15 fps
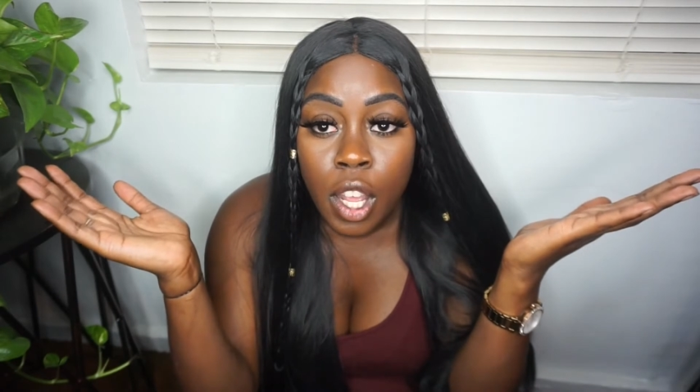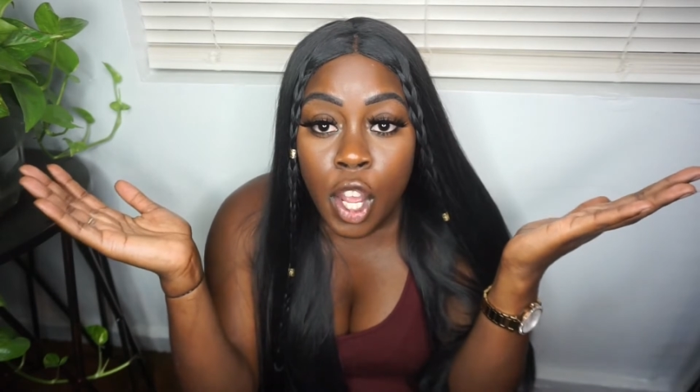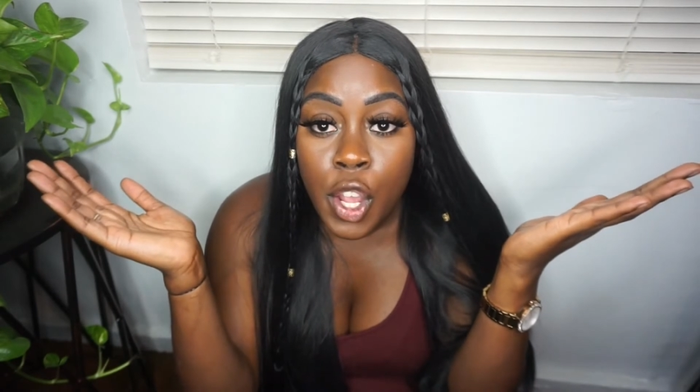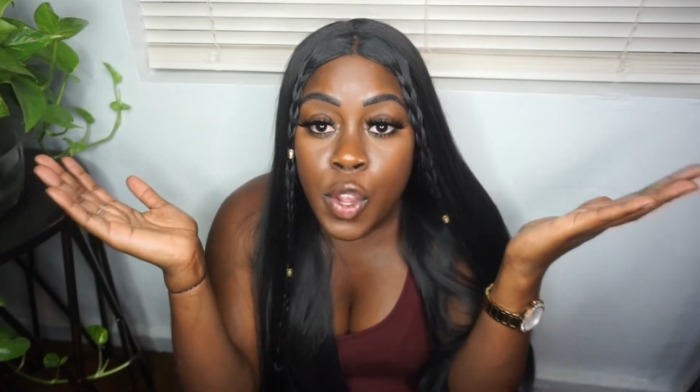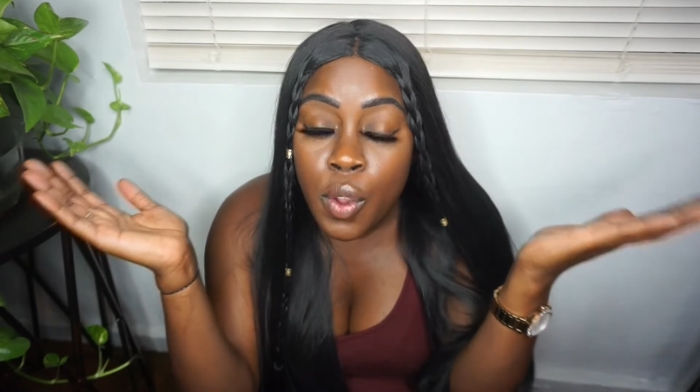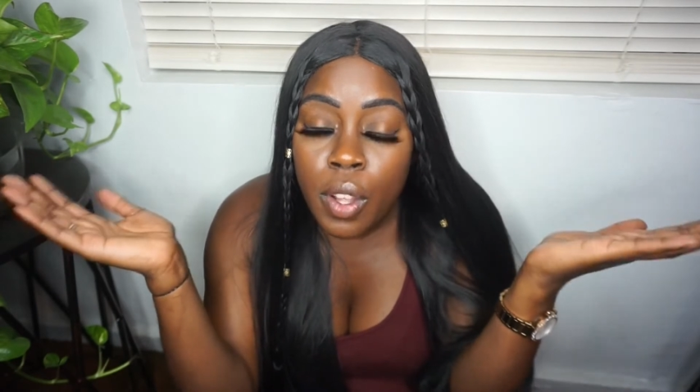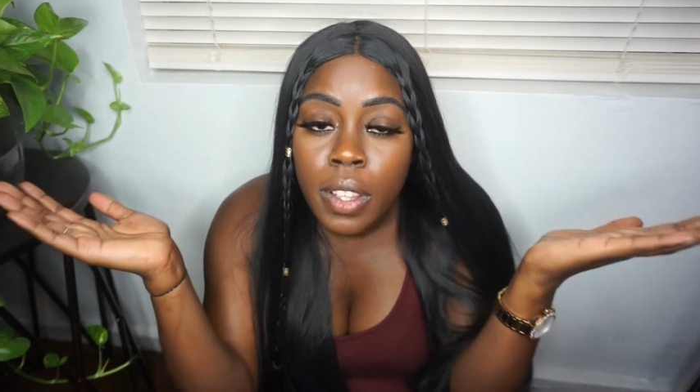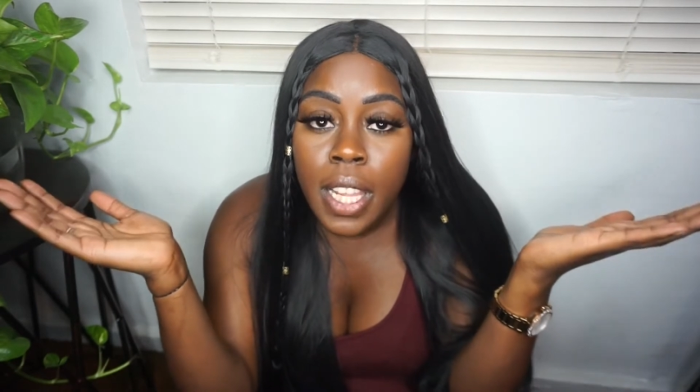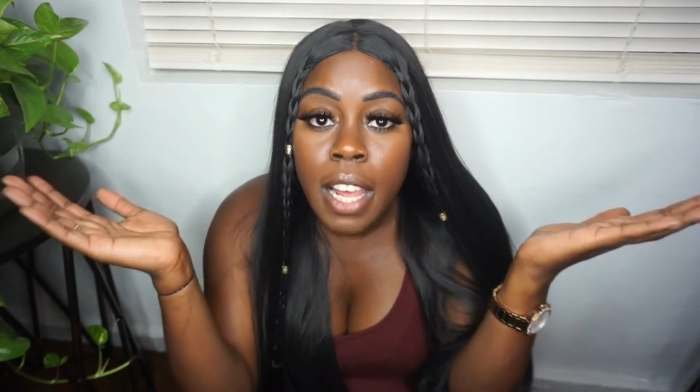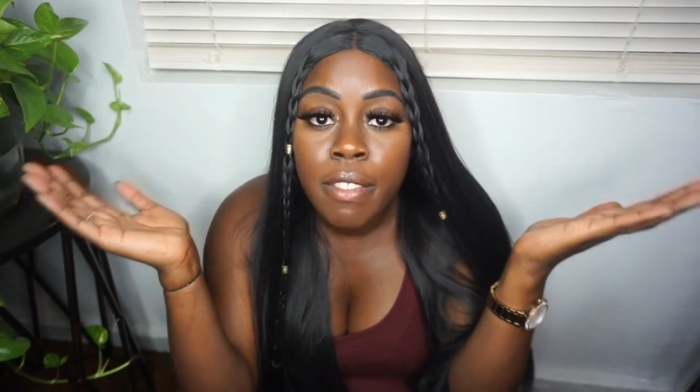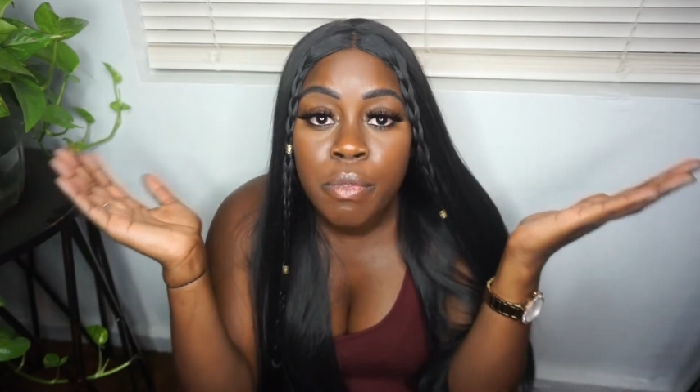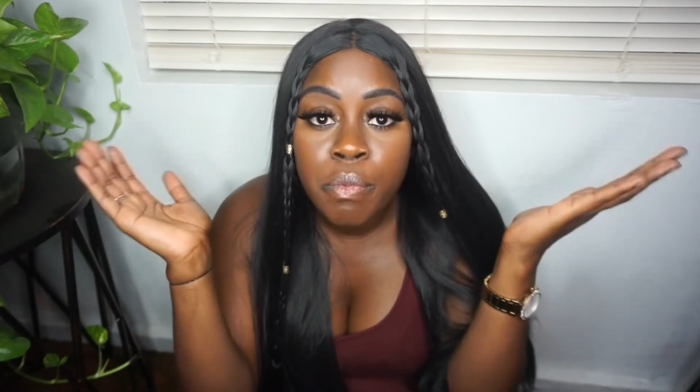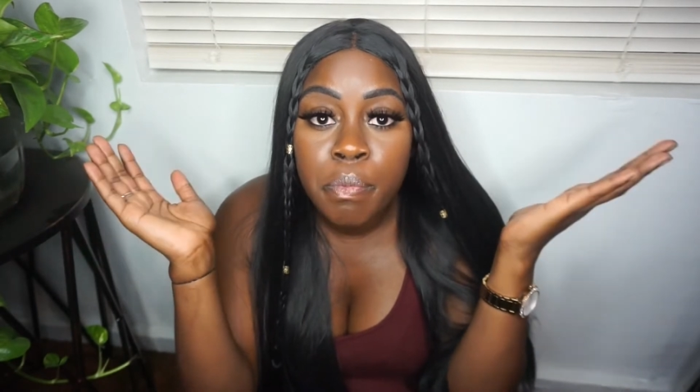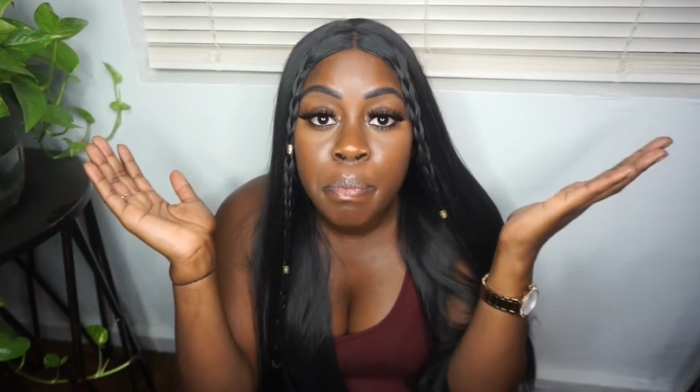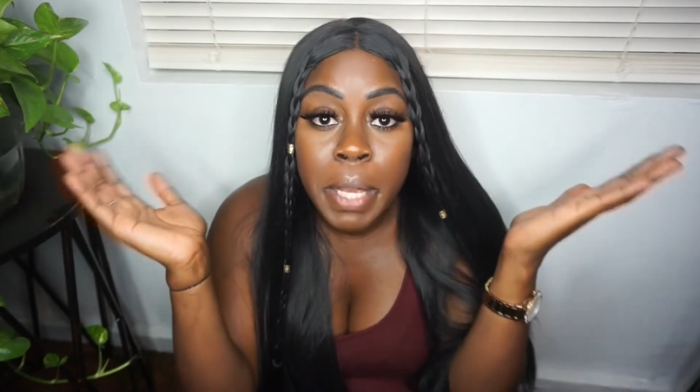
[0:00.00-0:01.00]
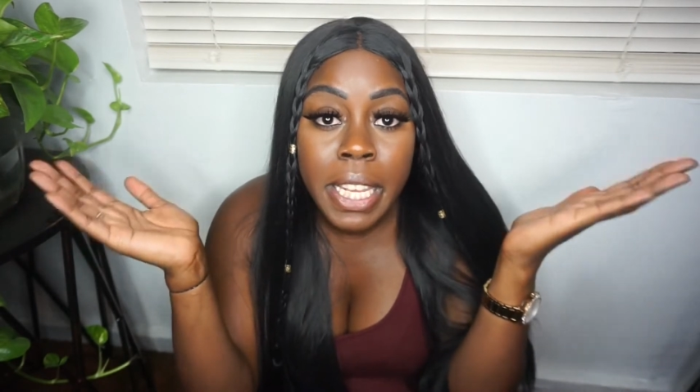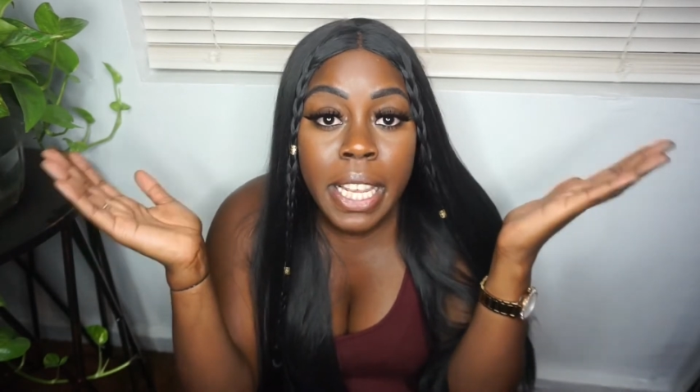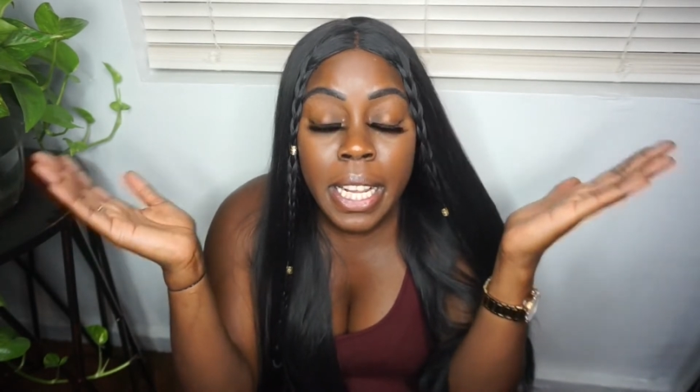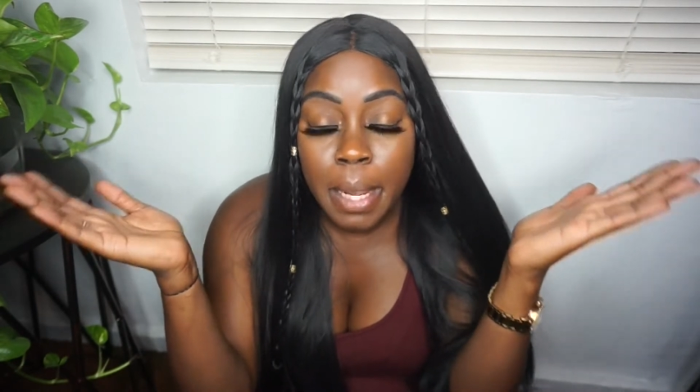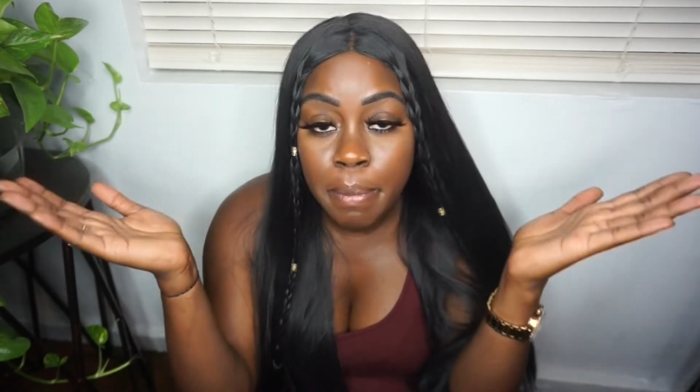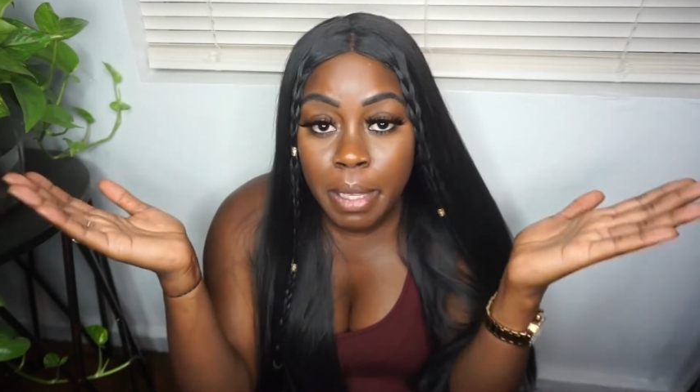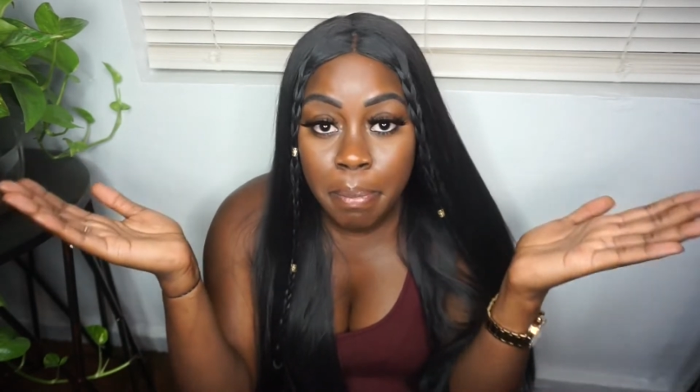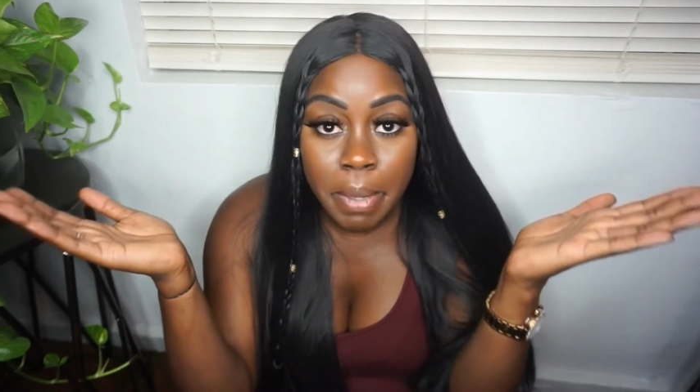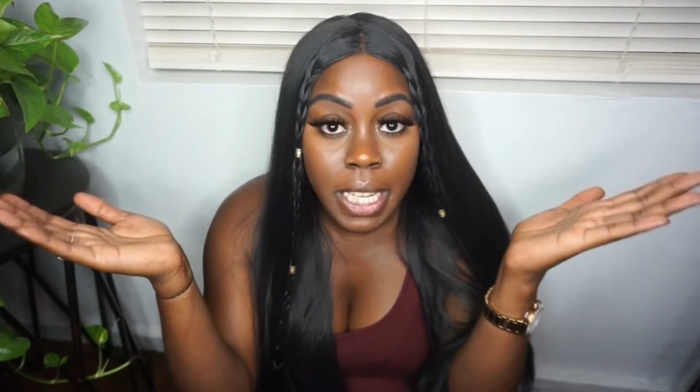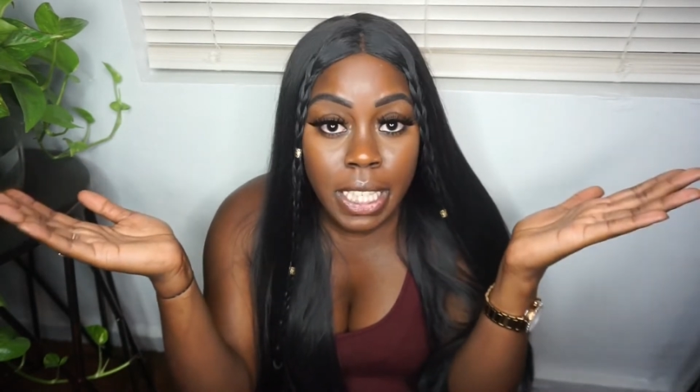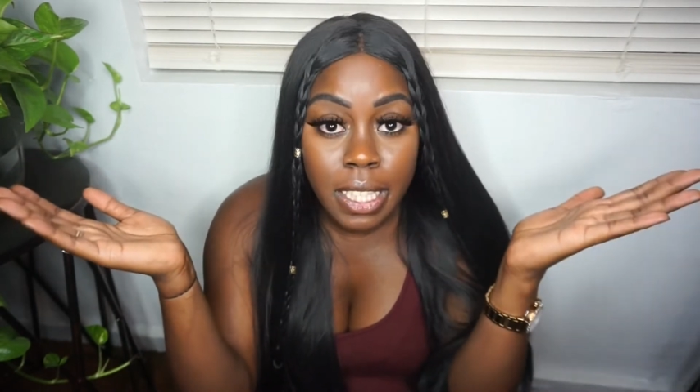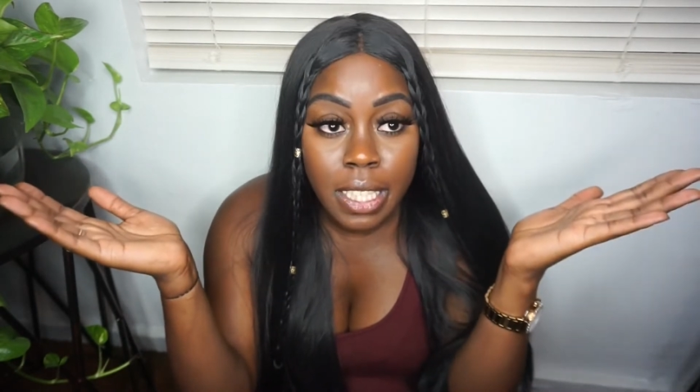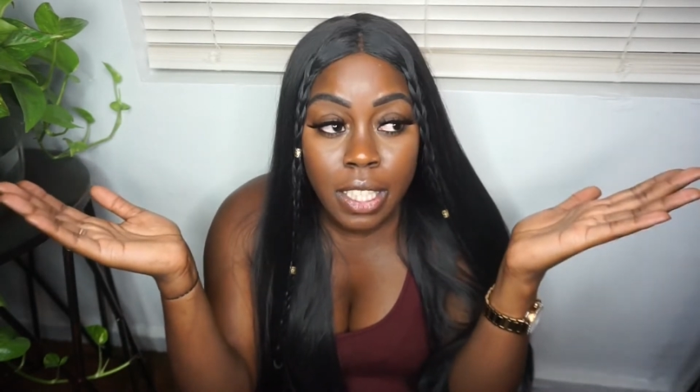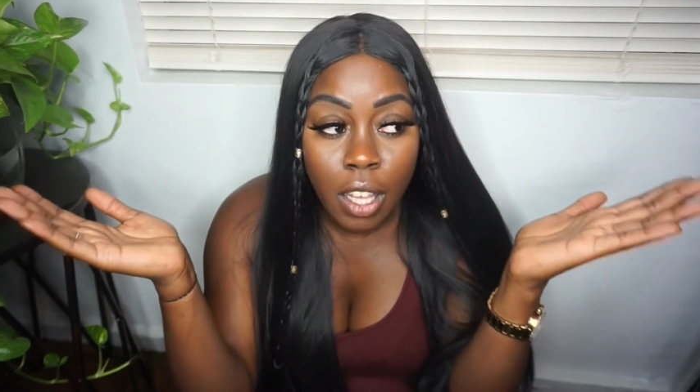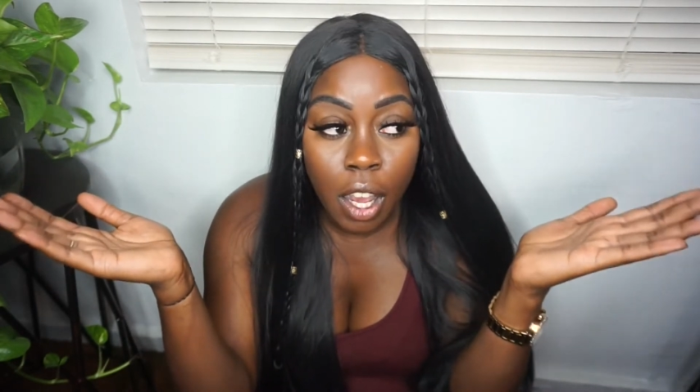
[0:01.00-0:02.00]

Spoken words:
You're left picking up the pieces,